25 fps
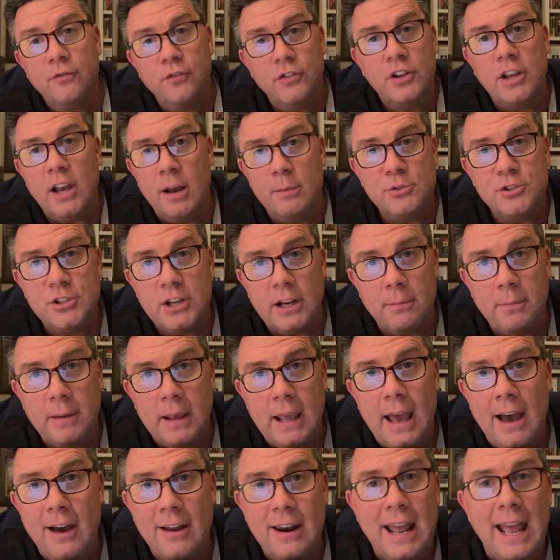Come check me
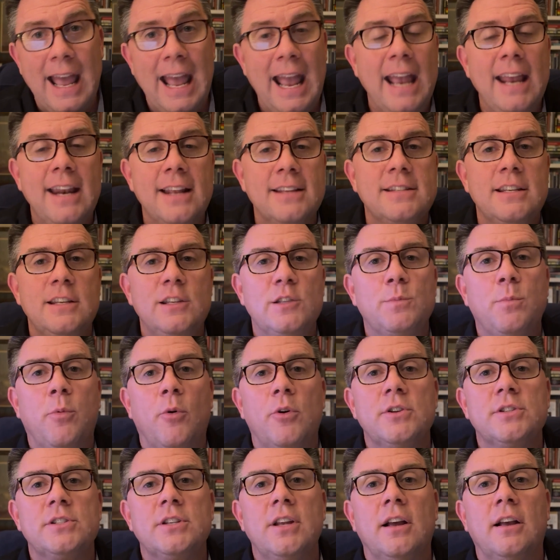out,
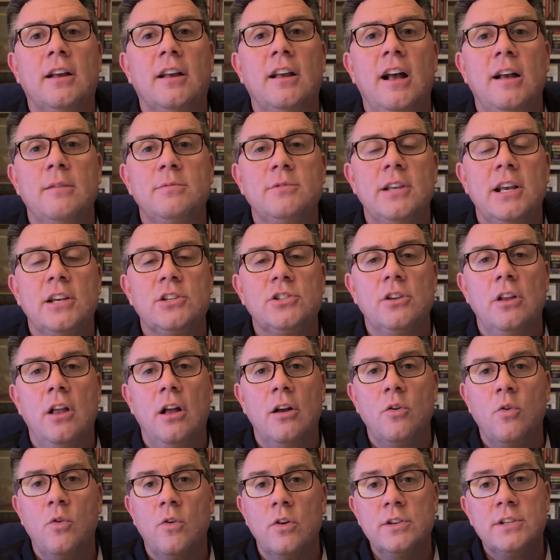
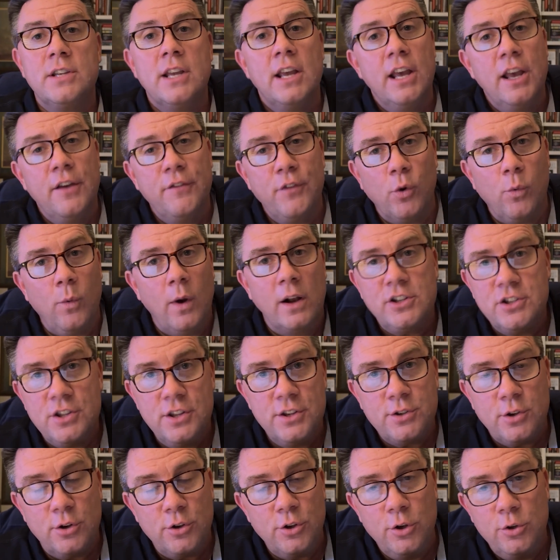a2zsports.com/Longhorns. If you're watching
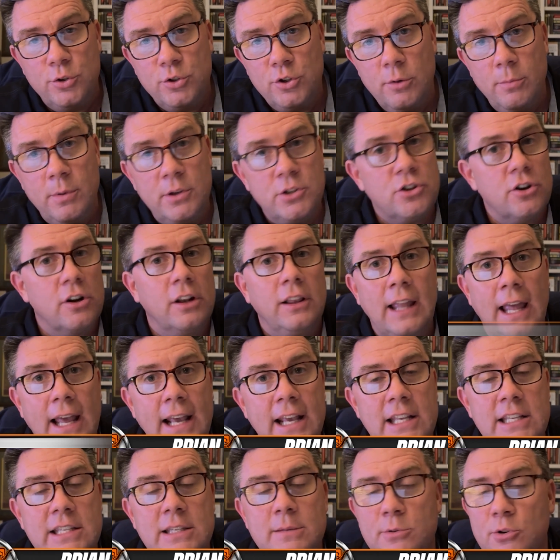this on YouTube, be sure to
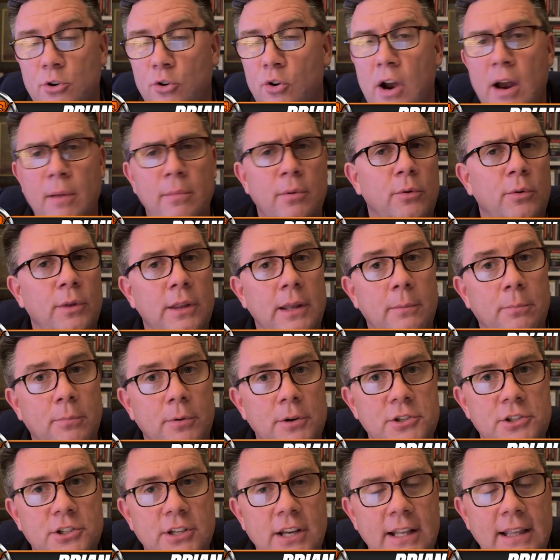like and subscribe. I really
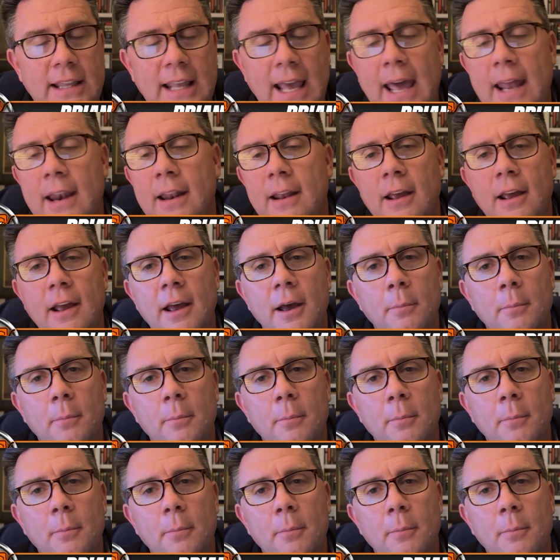appreciate that.